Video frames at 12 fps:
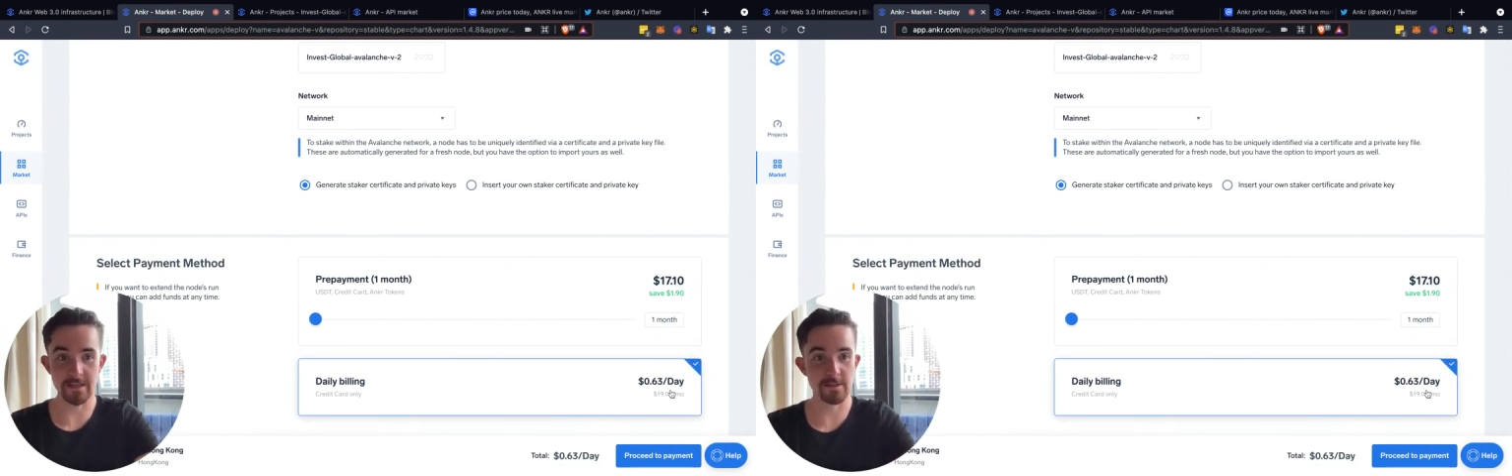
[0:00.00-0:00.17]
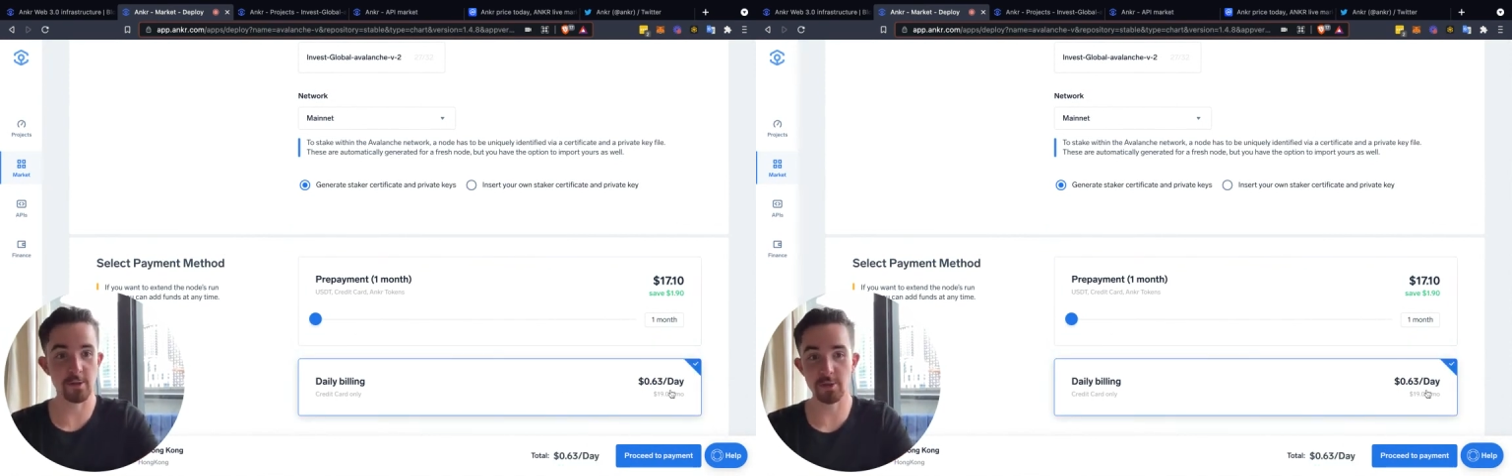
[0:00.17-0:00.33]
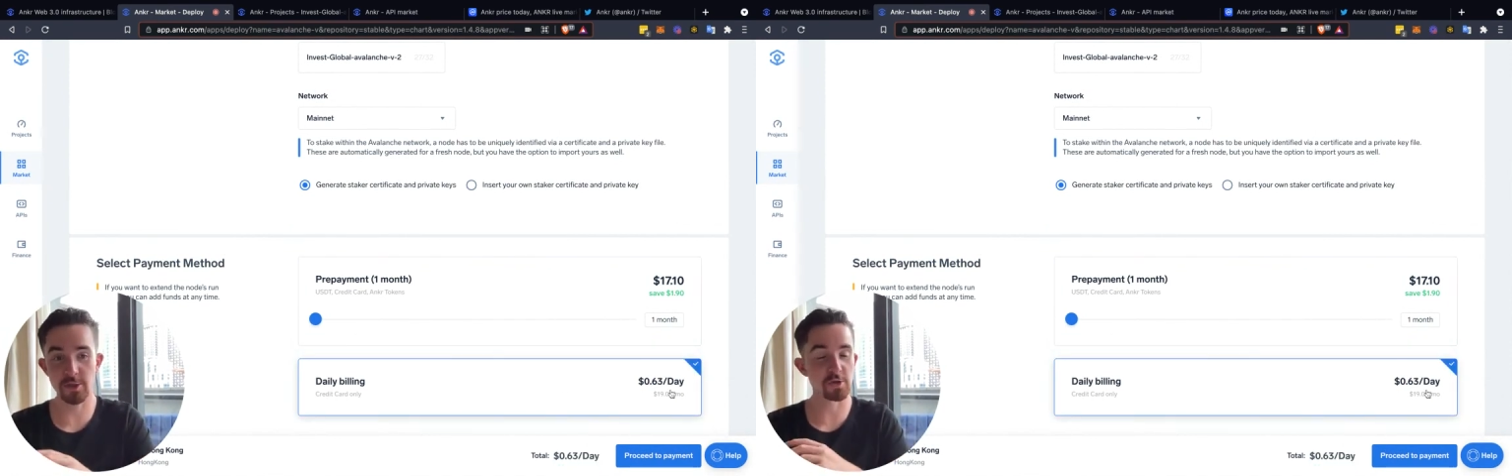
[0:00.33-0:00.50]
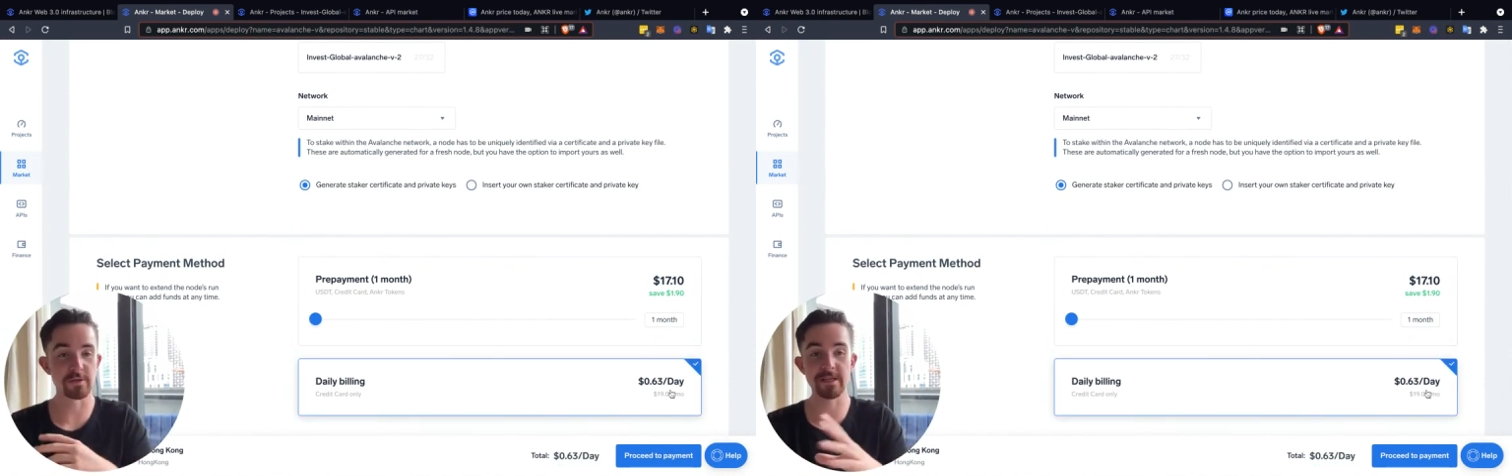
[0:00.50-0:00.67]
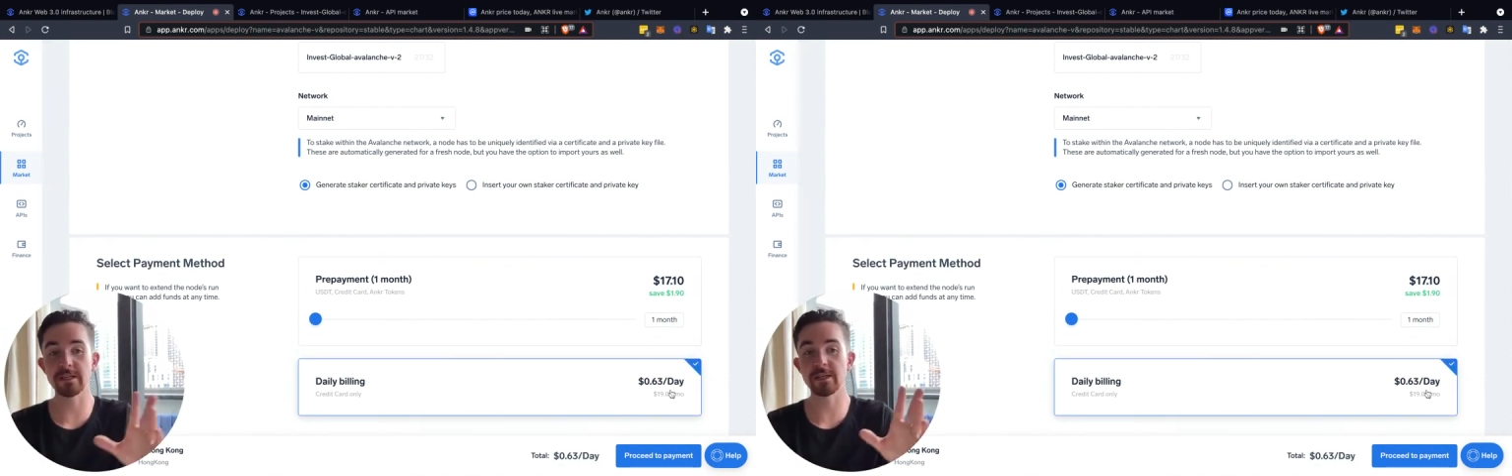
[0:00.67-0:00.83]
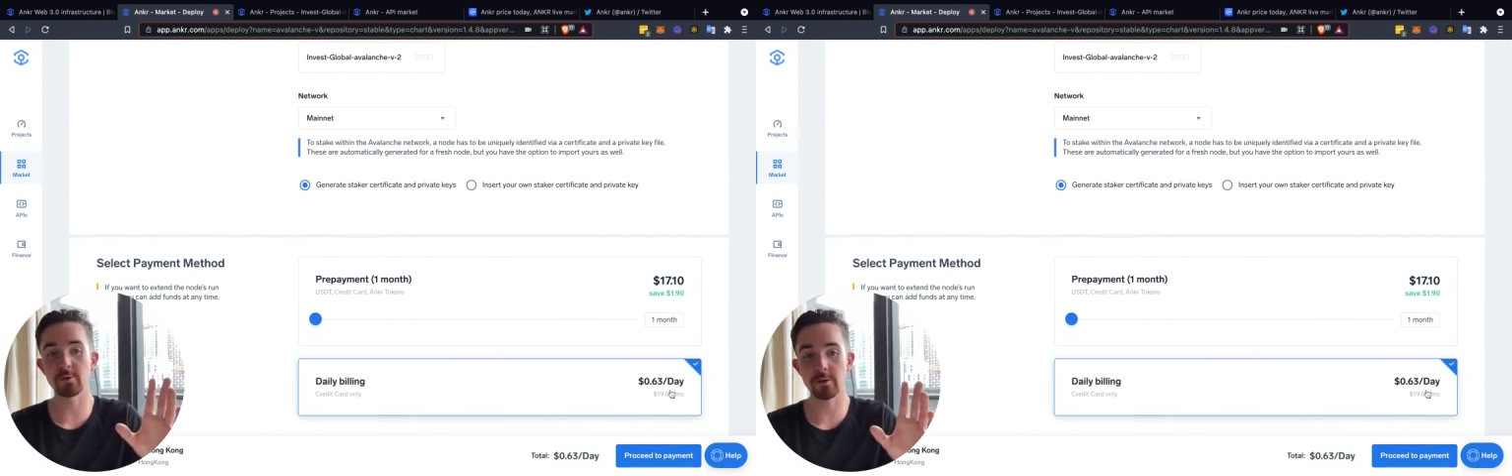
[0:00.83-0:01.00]
So you can just do
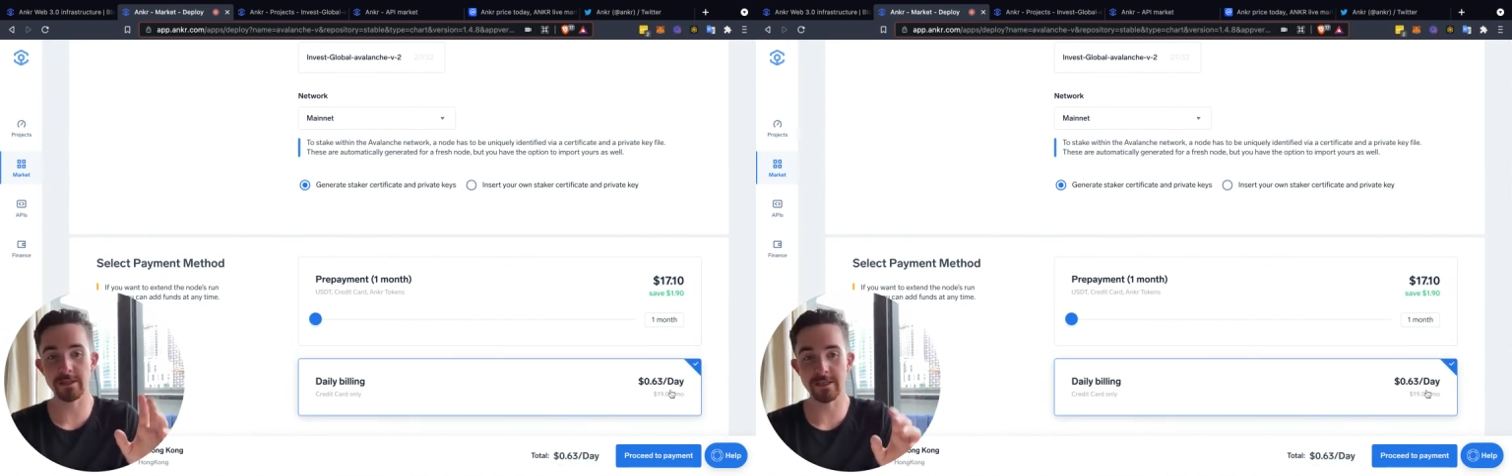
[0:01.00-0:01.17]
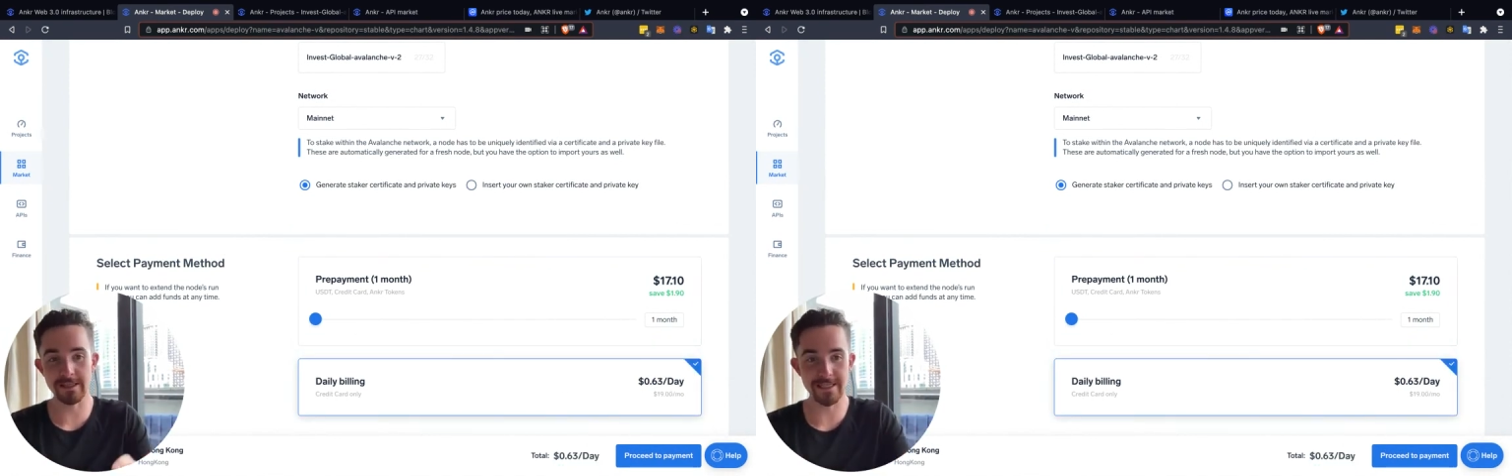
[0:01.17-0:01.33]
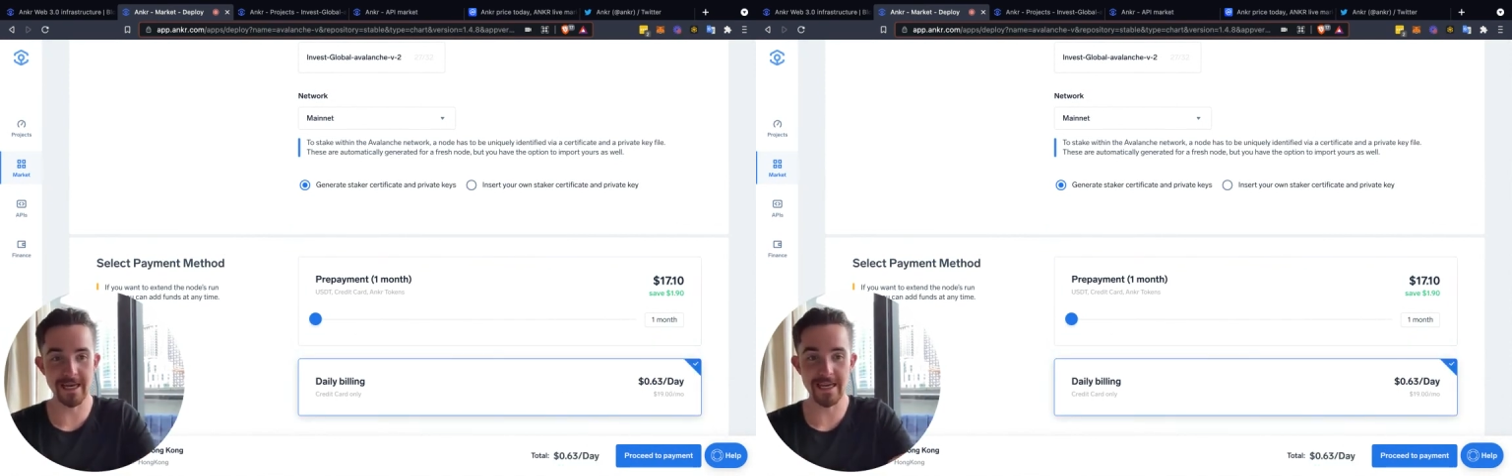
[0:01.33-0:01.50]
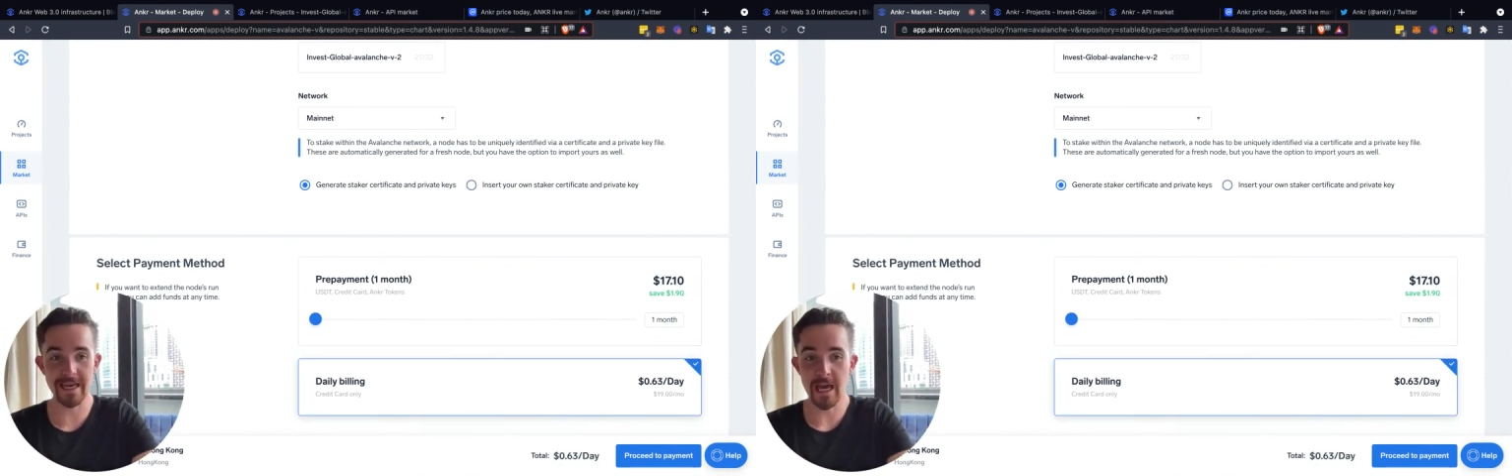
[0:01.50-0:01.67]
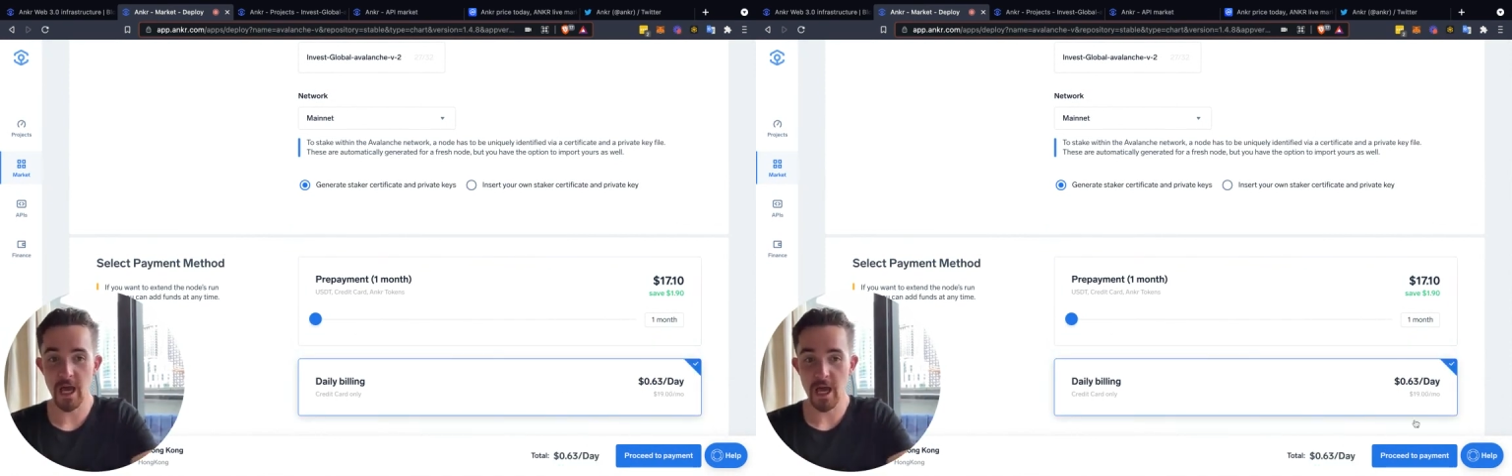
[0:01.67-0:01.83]
63 cents a day.